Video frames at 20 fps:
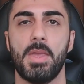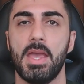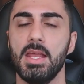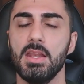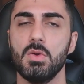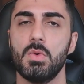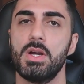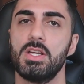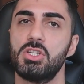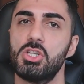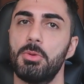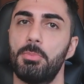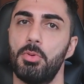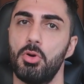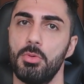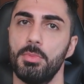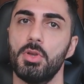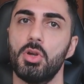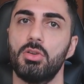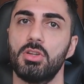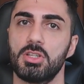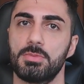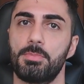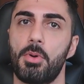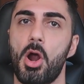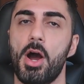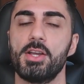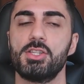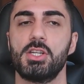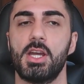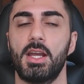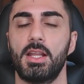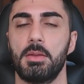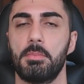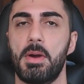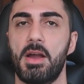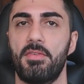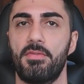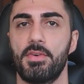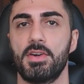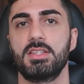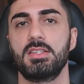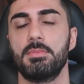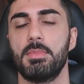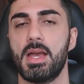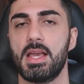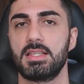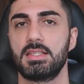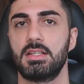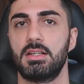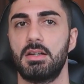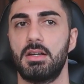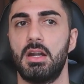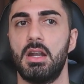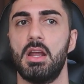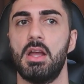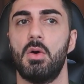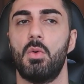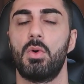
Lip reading: anyway, she put me on this project, and my first semester,